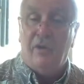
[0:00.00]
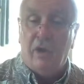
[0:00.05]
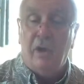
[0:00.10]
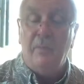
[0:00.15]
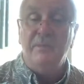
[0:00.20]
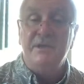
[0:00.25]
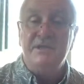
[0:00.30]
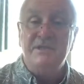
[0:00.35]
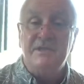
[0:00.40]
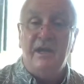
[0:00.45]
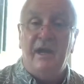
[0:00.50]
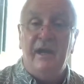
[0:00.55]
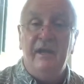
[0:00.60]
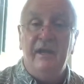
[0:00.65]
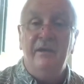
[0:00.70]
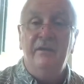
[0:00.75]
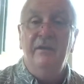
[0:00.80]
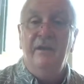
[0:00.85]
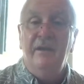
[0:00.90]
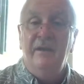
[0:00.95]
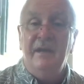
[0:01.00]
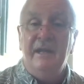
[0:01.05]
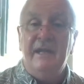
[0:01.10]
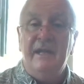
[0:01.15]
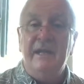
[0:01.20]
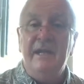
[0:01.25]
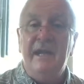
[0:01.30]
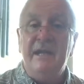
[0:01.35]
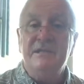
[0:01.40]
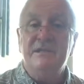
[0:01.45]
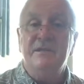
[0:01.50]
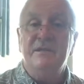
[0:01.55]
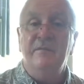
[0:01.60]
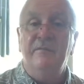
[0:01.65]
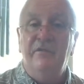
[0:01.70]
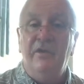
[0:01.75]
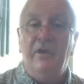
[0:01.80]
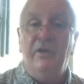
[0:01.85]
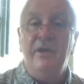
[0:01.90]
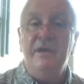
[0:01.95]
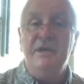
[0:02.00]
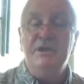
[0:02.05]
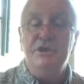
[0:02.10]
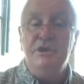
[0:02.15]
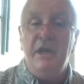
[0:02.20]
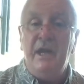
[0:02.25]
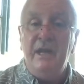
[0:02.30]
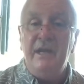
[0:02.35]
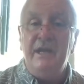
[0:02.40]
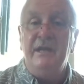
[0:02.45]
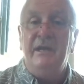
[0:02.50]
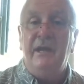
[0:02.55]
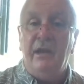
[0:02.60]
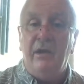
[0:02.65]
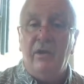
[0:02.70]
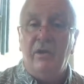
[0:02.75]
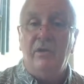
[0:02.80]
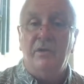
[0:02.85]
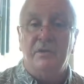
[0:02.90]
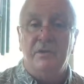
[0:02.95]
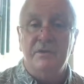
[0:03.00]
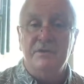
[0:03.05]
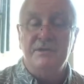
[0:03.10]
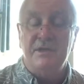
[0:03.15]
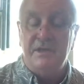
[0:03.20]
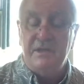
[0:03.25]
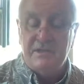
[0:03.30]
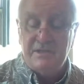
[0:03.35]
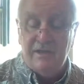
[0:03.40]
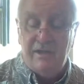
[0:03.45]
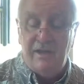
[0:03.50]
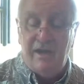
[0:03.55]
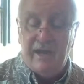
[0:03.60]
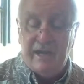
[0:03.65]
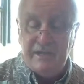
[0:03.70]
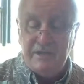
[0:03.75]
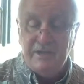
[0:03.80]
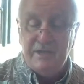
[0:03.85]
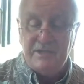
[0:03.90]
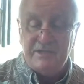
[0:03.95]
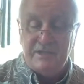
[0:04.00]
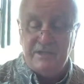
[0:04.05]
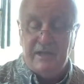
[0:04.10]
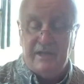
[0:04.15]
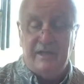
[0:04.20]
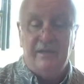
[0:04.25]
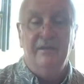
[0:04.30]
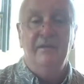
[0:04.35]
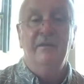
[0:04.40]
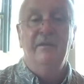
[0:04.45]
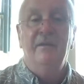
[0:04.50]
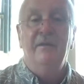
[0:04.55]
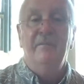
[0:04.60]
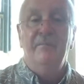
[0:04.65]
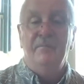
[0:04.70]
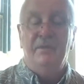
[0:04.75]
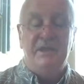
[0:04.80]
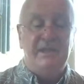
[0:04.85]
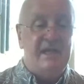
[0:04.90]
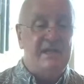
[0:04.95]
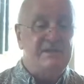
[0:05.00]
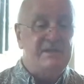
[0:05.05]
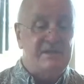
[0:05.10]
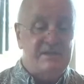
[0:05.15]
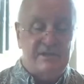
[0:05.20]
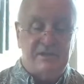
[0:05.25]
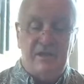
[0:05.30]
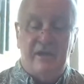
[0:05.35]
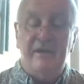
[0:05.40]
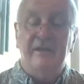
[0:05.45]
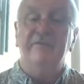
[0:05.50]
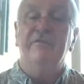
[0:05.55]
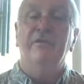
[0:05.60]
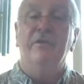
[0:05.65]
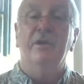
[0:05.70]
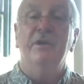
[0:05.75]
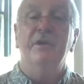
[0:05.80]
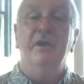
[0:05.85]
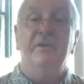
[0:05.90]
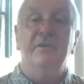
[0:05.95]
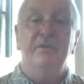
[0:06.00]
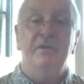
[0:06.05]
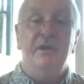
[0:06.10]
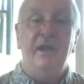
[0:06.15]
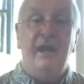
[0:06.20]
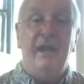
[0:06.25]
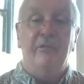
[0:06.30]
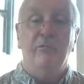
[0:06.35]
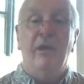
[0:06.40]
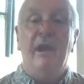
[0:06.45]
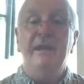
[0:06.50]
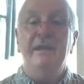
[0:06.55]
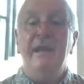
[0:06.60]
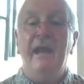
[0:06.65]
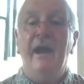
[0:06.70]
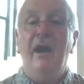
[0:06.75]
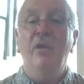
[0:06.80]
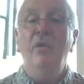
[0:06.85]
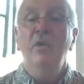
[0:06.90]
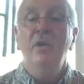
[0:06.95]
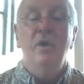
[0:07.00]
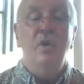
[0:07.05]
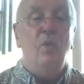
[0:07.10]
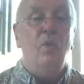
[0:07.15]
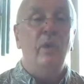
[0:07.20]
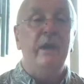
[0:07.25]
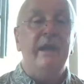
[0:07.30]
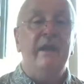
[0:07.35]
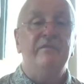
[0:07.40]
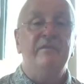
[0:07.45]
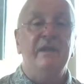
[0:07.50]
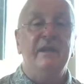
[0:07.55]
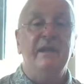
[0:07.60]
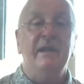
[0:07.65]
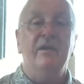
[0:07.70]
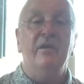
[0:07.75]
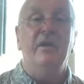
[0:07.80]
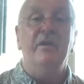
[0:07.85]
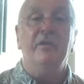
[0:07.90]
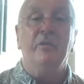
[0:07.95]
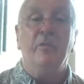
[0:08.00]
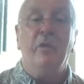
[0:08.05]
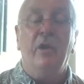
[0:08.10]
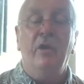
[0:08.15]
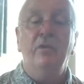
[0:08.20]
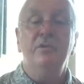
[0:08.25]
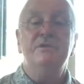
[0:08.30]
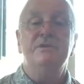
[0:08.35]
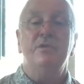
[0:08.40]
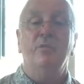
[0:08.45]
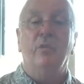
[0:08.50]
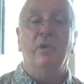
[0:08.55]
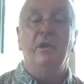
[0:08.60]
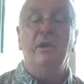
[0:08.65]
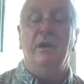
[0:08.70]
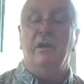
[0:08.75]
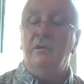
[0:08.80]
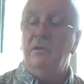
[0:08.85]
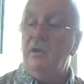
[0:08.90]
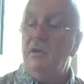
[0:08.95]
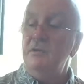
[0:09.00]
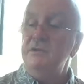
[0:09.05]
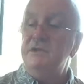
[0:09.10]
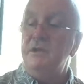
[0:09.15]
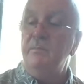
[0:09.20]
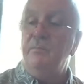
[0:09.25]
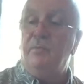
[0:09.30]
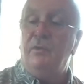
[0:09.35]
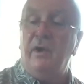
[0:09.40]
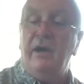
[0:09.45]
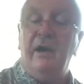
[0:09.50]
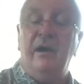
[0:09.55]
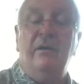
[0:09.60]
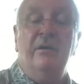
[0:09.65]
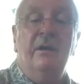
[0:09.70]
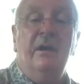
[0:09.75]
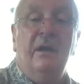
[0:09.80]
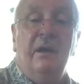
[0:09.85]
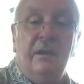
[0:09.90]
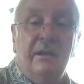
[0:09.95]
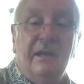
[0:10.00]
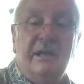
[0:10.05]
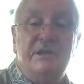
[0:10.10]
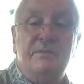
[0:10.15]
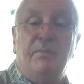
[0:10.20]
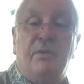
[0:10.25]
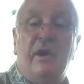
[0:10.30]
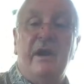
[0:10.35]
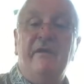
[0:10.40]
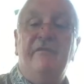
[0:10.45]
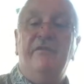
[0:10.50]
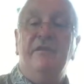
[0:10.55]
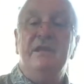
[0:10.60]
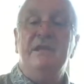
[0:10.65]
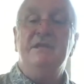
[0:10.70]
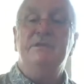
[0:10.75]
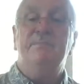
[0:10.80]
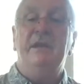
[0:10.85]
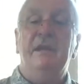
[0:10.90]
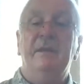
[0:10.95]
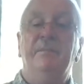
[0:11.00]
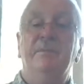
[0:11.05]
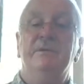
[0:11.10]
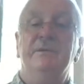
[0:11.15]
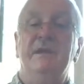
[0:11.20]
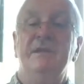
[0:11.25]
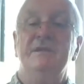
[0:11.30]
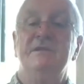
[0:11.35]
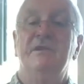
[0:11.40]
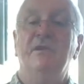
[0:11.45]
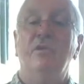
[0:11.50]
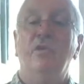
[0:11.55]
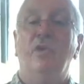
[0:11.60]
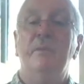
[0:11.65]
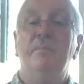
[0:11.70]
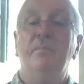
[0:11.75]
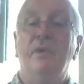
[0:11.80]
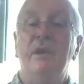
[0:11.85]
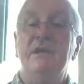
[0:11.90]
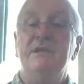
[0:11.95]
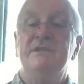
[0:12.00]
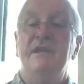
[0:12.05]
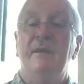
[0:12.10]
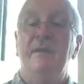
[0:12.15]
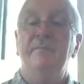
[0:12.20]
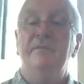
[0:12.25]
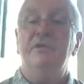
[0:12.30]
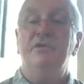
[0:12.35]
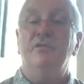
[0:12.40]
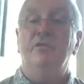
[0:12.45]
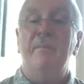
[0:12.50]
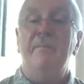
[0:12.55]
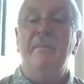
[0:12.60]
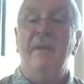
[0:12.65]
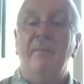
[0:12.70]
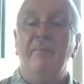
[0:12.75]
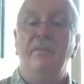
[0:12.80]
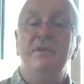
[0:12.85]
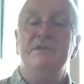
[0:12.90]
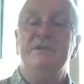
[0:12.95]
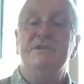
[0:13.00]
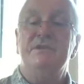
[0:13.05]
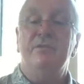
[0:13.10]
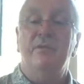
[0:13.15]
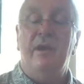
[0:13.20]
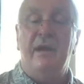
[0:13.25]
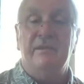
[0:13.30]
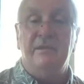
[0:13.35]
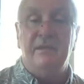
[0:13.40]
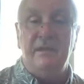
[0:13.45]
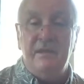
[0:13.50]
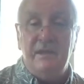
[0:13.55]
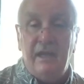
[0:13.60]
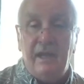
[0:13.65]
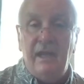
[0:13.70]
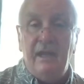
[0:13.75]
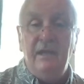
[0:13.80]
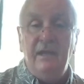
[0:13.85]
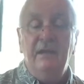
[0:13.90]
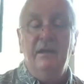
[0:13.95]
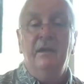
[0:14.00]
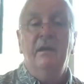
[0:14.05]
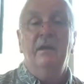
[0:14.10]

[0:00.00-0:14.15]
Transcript: our Messiah, he has some very shady characters in his line, doesn't he? But that's a study for another day. Right now, we have to get on the road. So we're going to close in prayer. Let's pray for these people. And as the Lord brings them to remembrance throughout the day,